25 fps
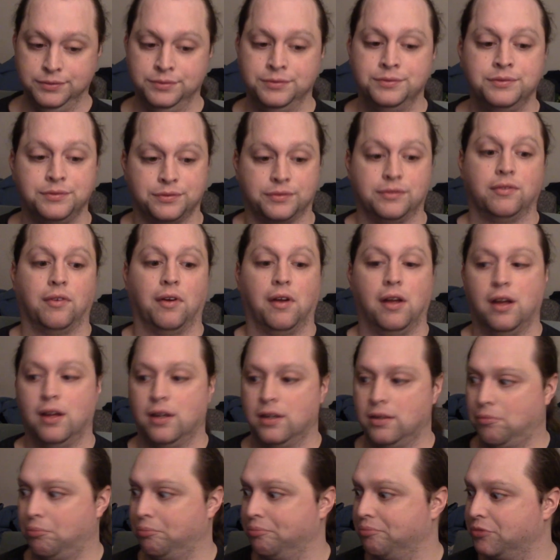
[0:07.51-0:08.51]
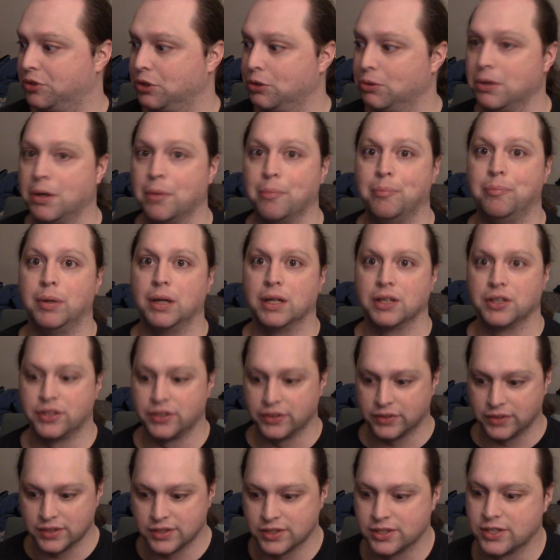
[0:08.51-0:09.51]
doing a bunch
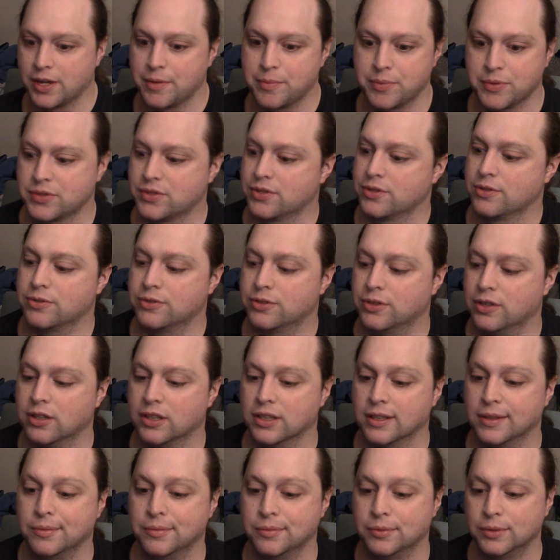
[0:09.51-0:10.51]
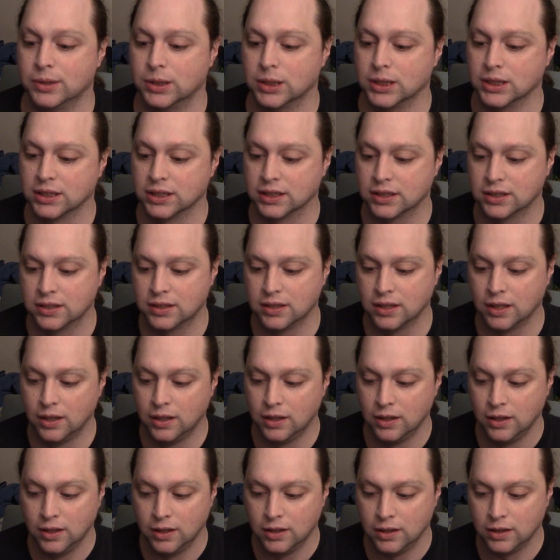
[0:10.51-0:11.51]
of these episodes all at once.
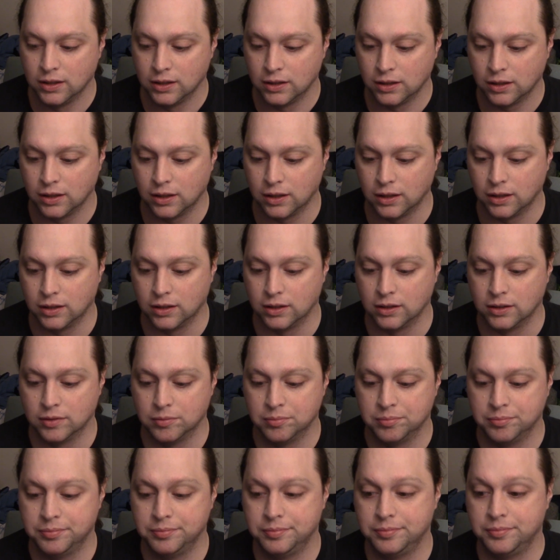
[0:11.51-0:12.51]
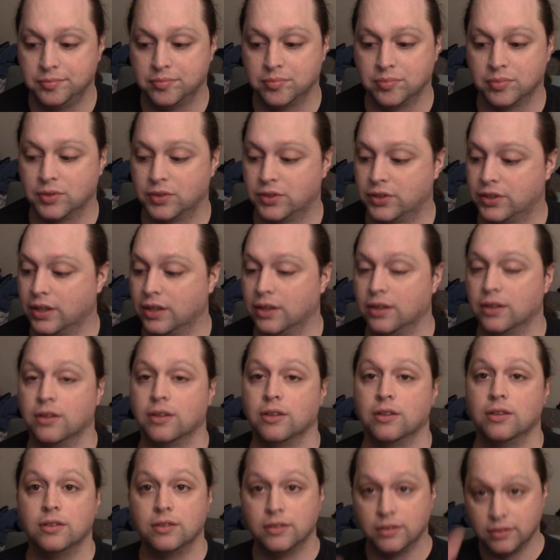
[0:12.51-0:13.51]
Um,
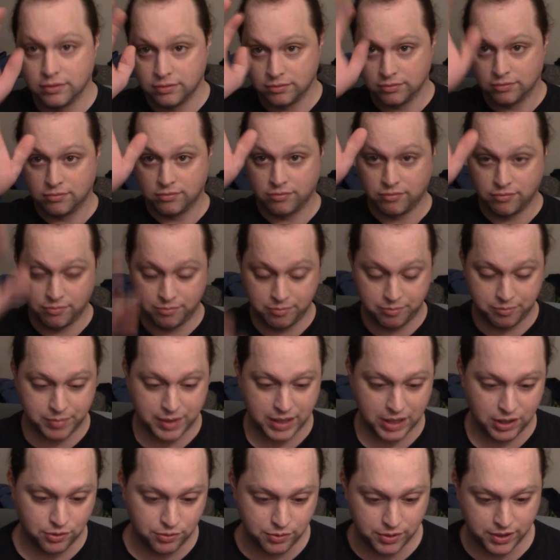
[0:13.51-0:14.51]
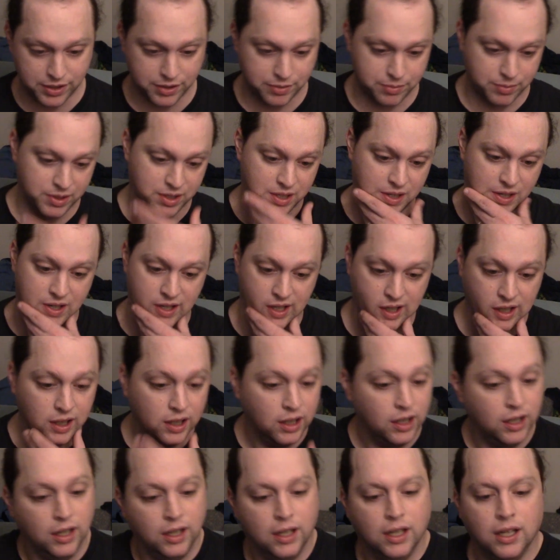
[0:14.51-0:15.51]
so bear with me here.
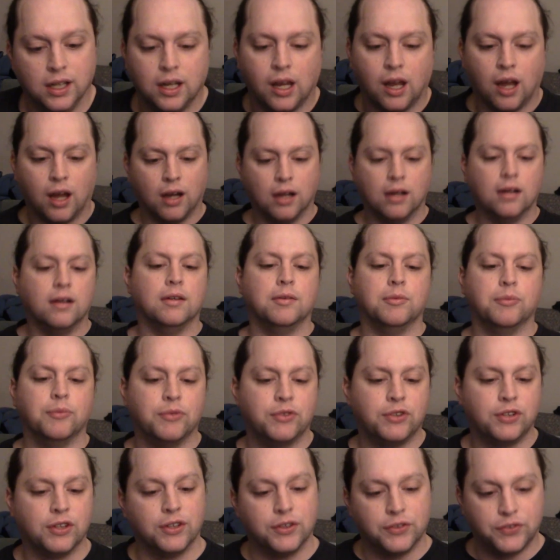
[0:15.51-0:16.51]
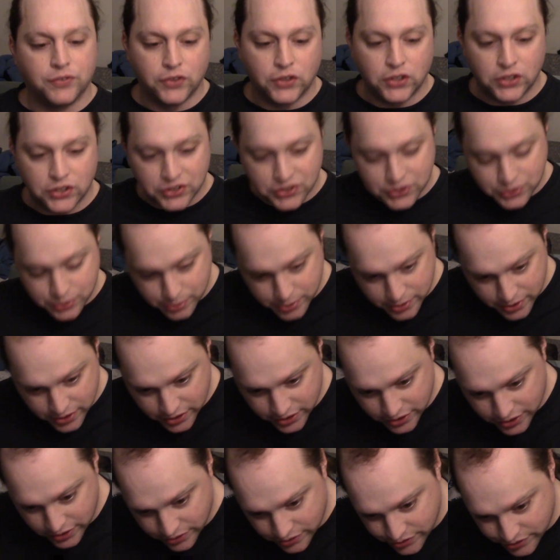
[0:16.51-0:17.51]
Um, so first
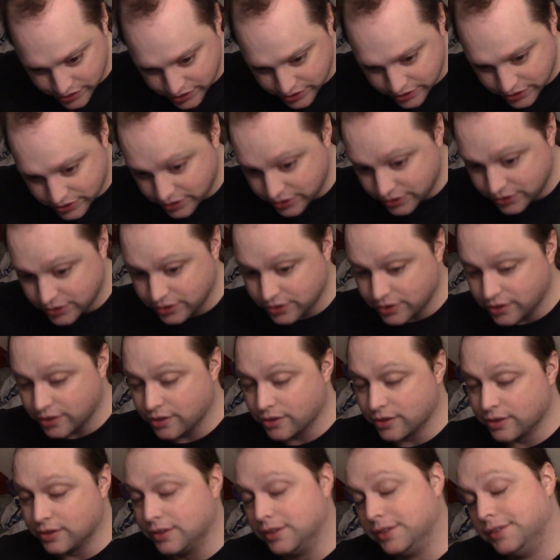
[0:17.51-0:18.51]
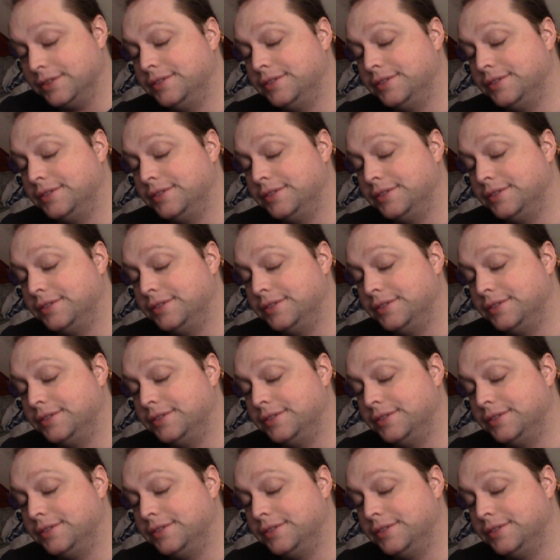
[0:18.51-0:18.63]
we're going to do.